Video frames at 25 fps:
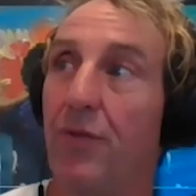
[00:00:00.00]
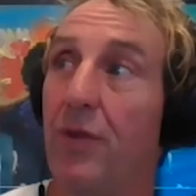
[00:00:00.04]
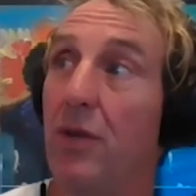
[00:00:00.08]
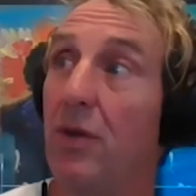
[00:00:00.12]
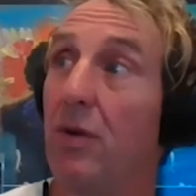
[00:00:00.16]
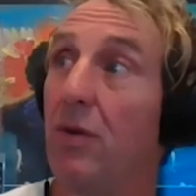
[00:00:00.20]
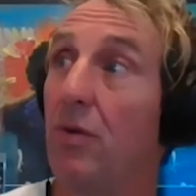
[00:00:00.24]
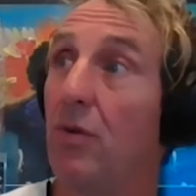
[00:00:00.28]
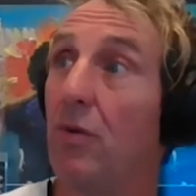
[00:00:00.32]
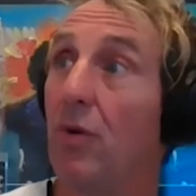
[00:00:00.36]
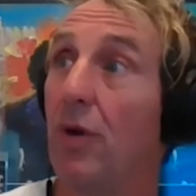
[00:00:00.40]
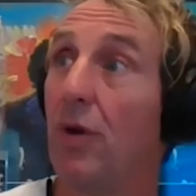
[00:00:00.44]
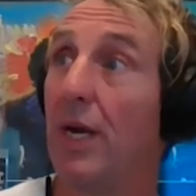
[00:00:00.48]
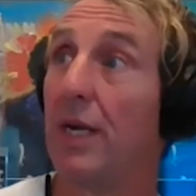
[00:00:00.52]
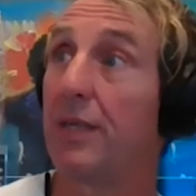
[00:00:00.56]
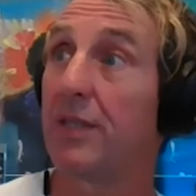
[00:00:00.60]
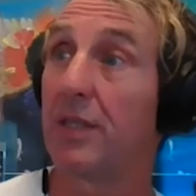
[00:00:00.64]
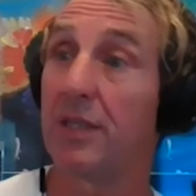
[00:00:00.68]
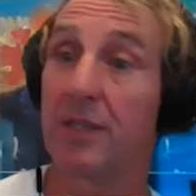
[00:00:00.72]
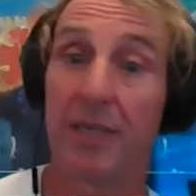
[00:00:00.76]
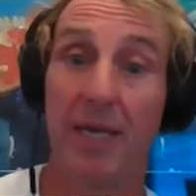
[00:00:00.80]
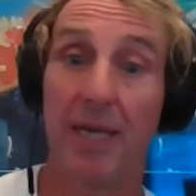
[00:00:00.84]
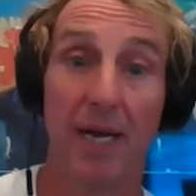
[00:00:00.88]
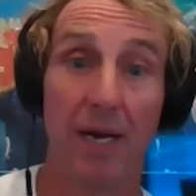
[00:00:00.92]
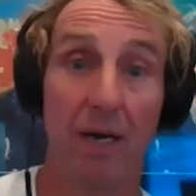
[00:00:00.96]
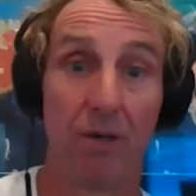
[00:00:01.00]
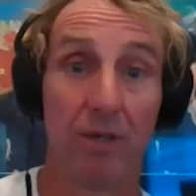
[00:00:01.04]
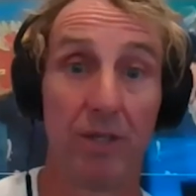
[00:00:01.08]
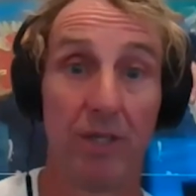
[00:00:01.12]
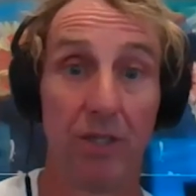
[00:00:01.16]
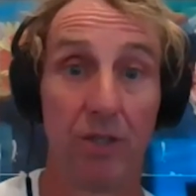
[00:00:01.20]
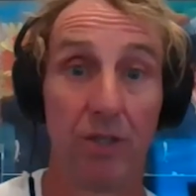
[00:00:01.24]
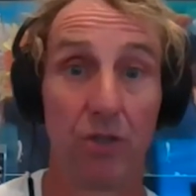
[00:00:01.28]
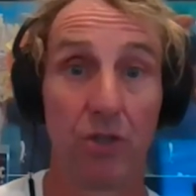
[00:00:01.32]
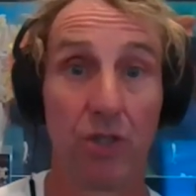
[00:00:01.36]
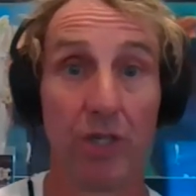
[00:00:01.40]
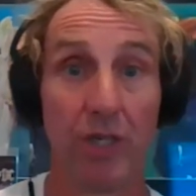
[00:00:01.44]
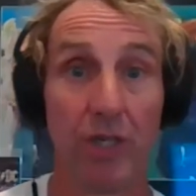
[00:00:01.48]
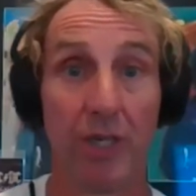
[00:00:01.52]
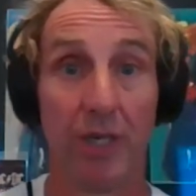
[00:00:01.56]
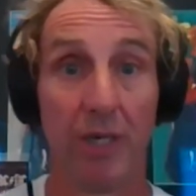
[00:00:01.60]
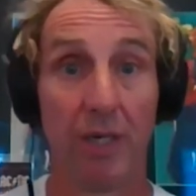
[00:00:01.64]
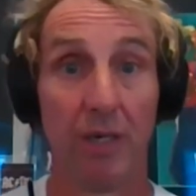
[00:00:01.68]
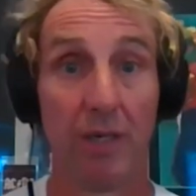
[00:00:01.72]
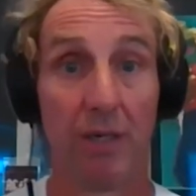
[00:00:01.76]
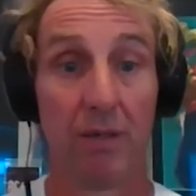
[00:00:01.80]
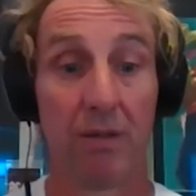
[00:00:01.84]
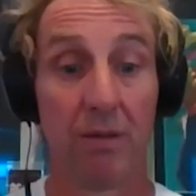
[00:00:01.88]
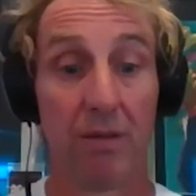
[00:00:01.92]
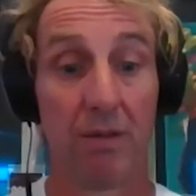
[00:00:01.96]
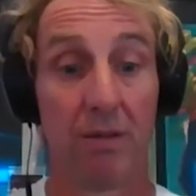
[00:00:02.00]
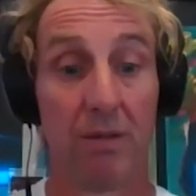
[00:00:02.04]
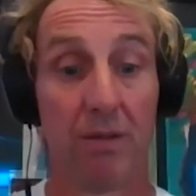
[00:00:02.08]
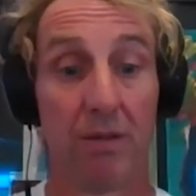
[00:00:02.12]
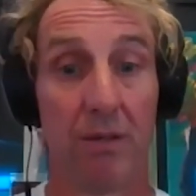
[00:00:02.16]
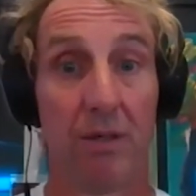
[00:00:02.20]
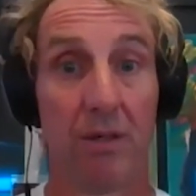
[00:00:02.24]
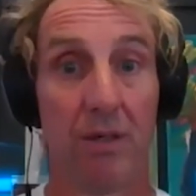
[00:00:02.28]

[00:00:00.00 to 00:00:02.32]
If you, as a sound engineer,